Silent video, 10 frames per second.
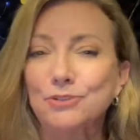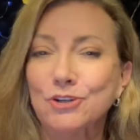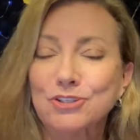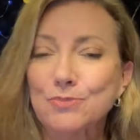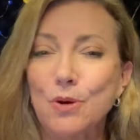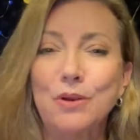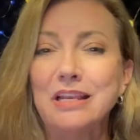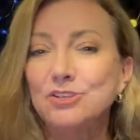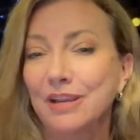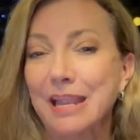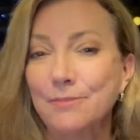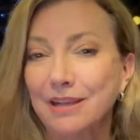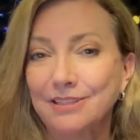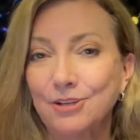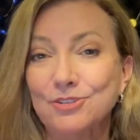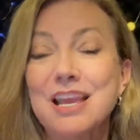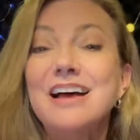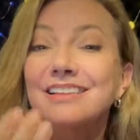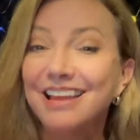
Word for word: started smoking, so I came back to the hotel,